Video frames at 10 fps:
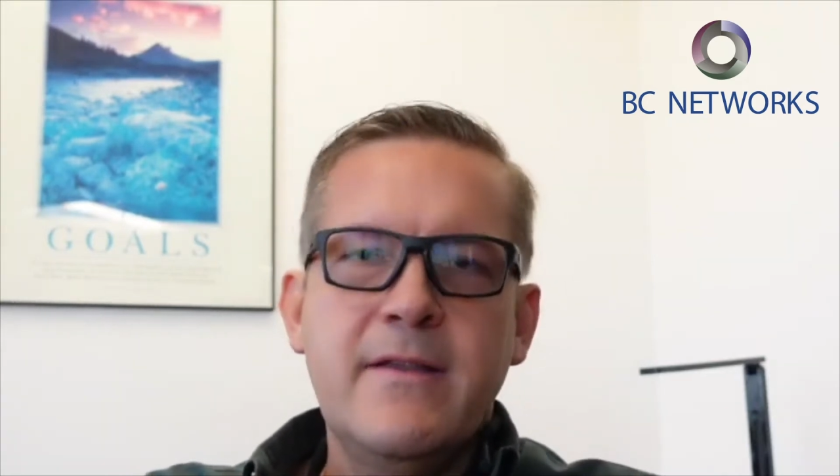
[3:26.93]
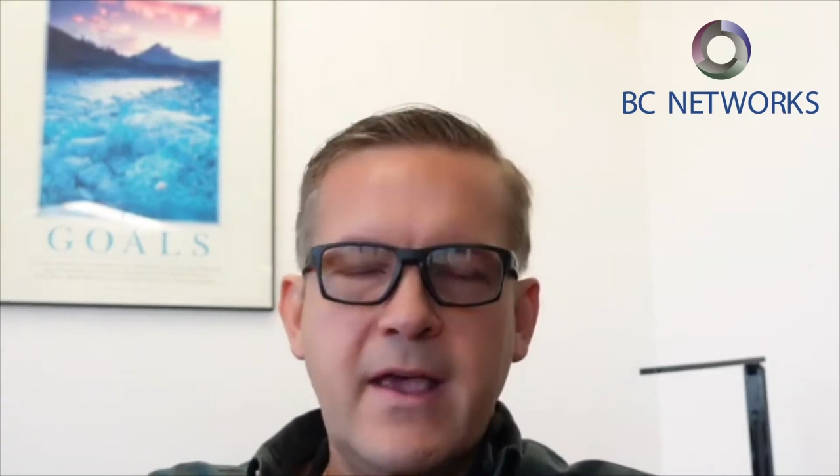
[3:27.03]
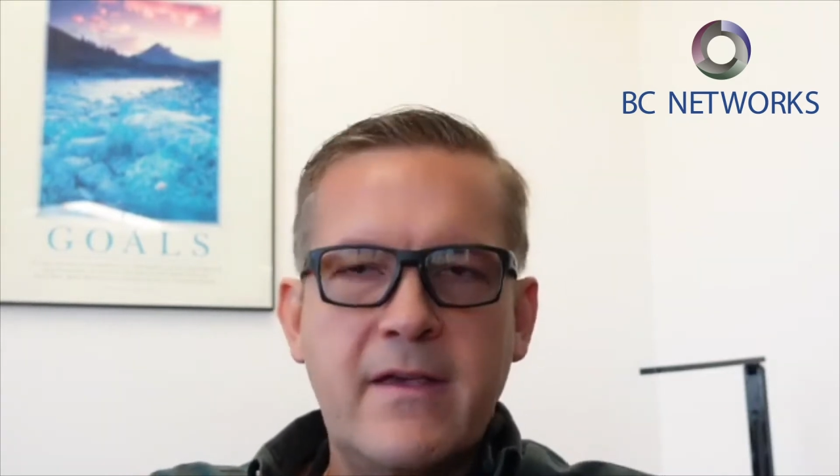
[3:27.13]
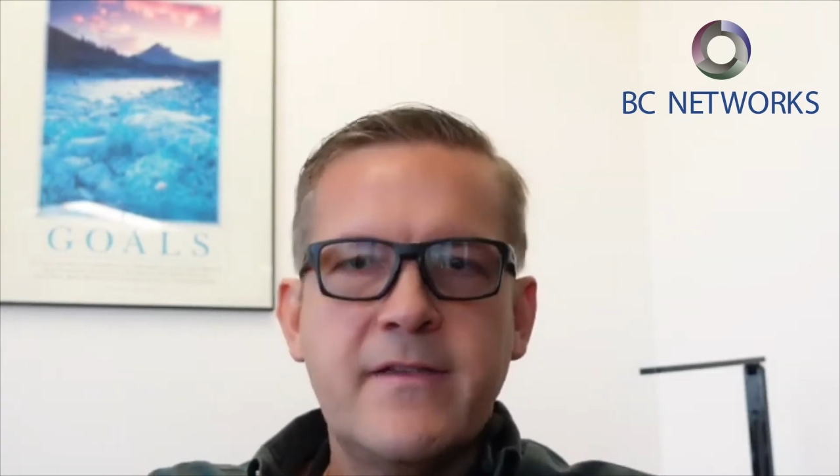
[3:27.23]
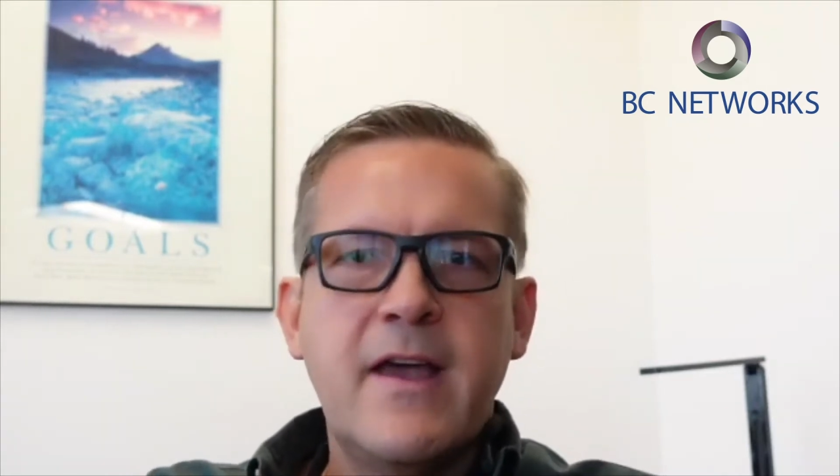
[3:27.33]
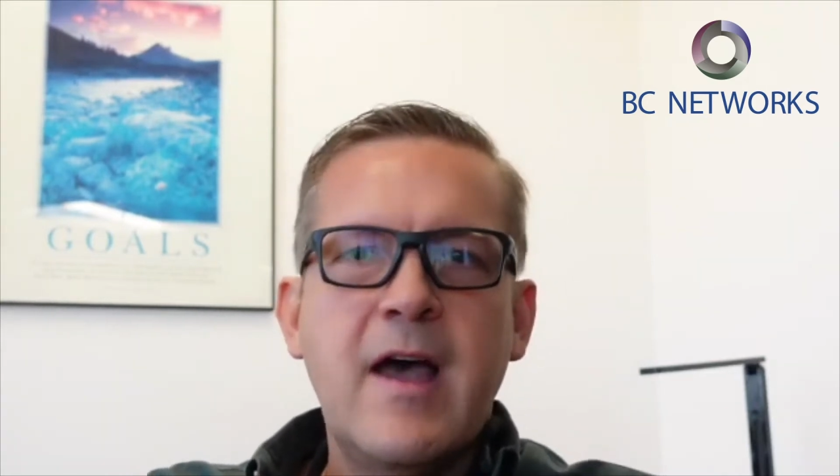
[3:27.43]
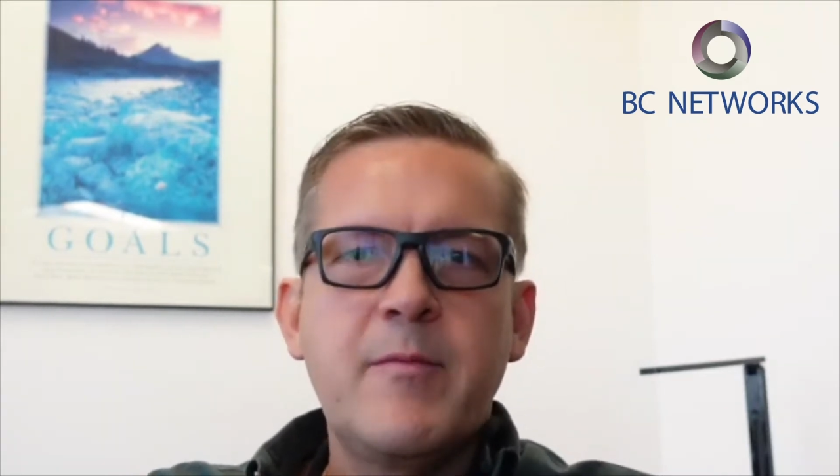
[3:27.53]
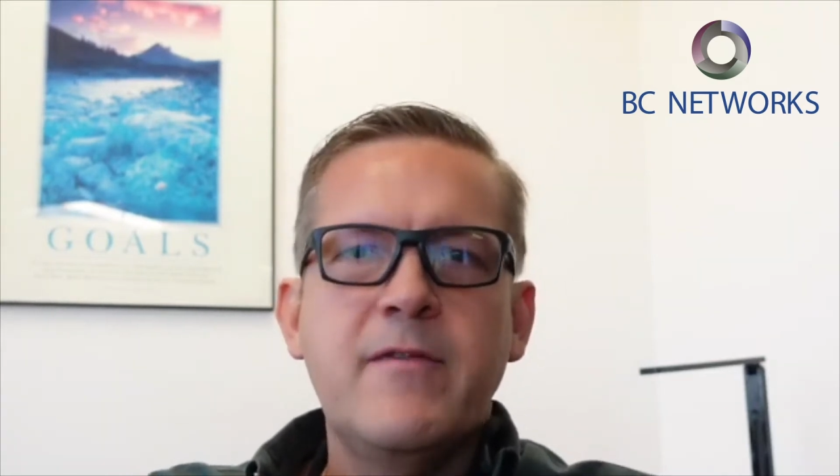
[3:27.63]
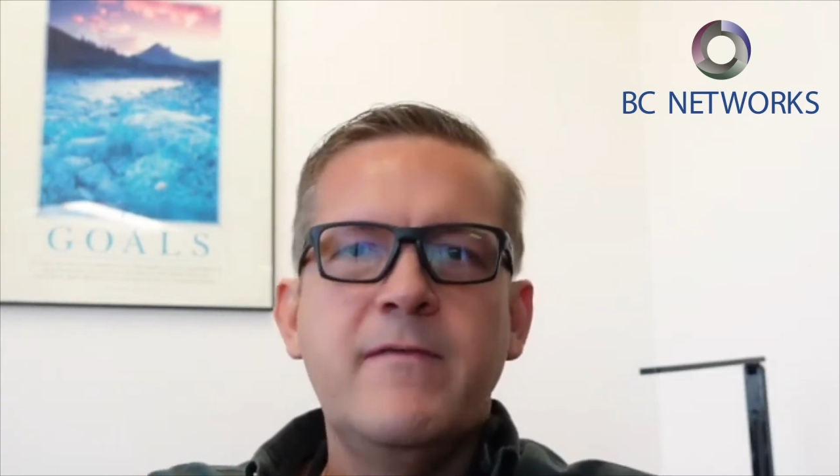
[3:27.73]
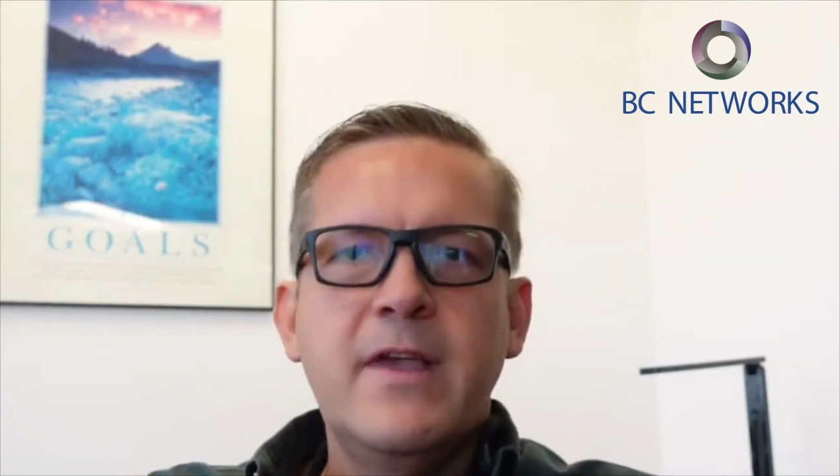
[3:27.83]

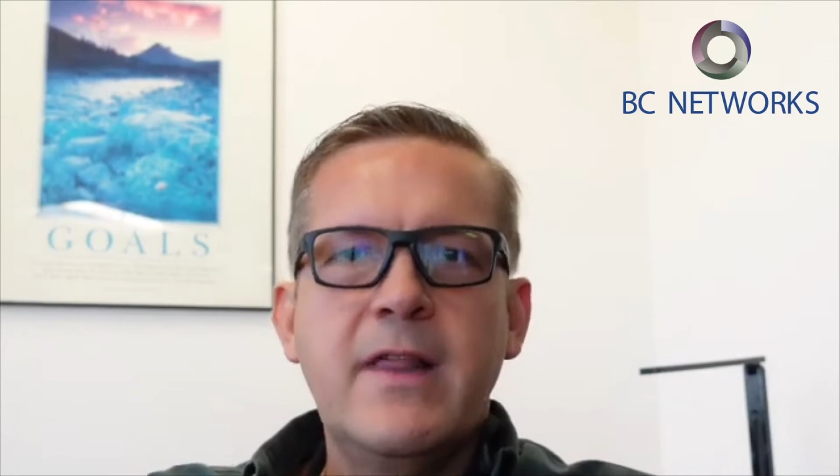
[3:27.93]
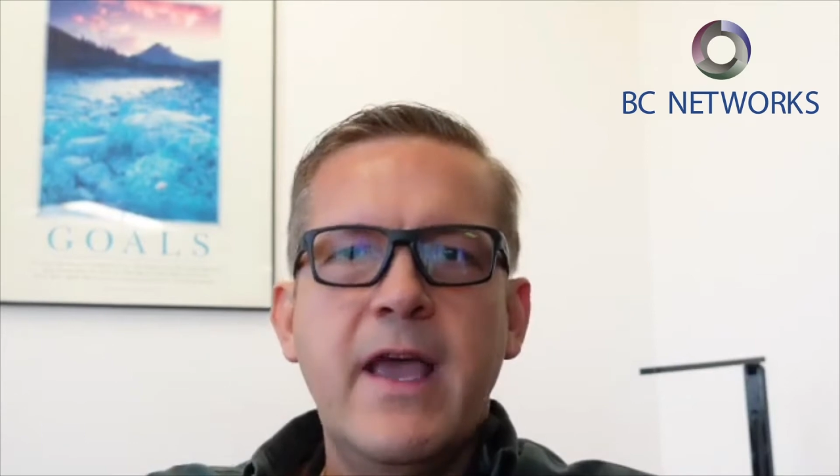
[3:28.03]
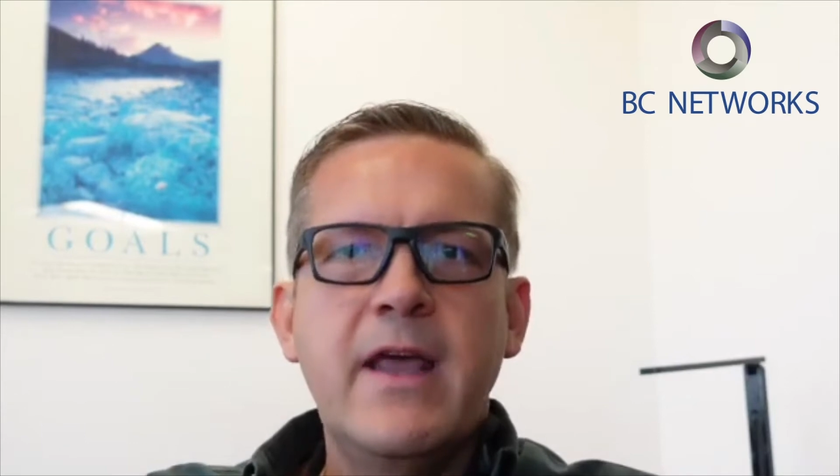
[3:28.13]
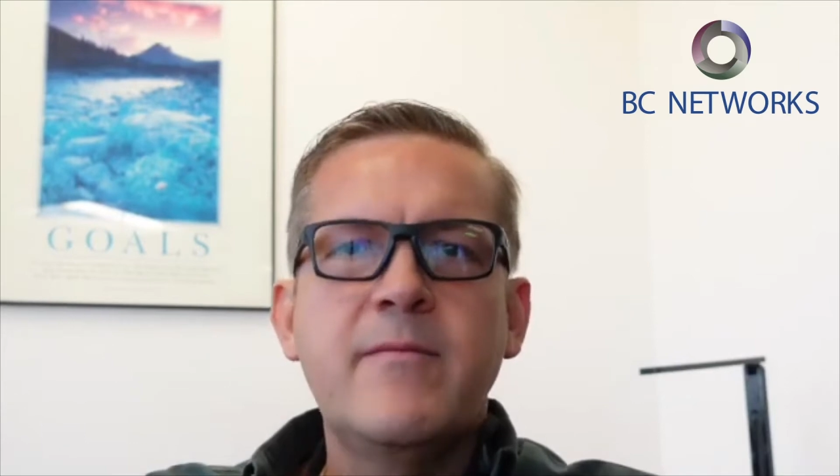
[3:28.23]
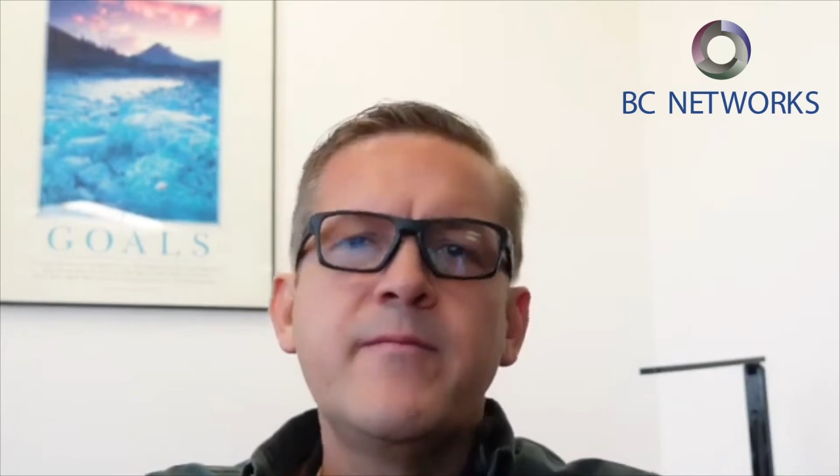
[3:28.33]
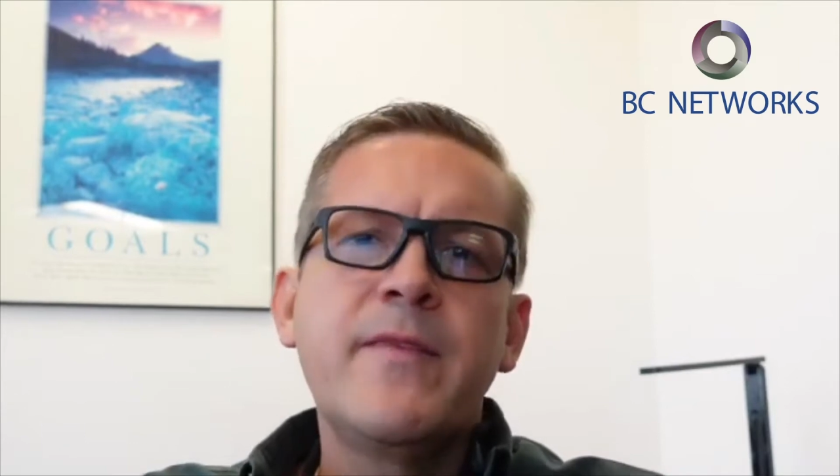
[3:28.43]
desktop VLAN,